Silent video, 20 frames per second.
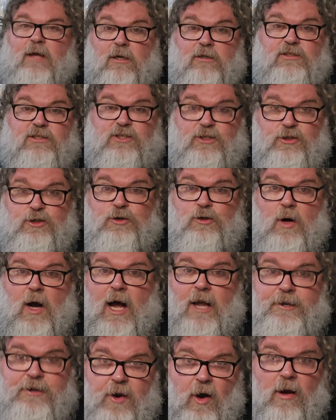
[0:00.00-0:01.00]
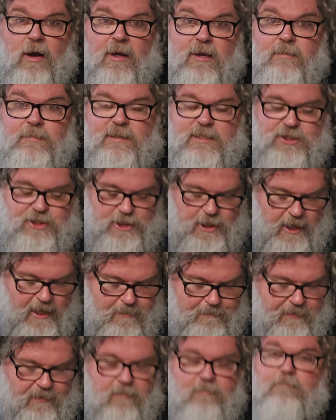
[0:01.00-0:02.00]
Those two are not going to be
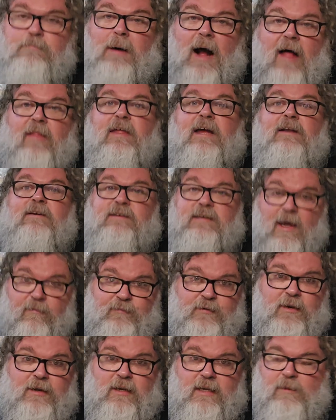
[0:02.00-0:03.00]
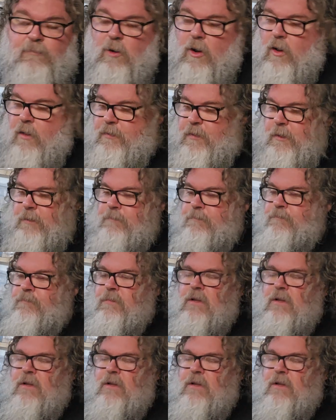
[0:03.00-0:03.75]
cheap, but they're definitely worth it.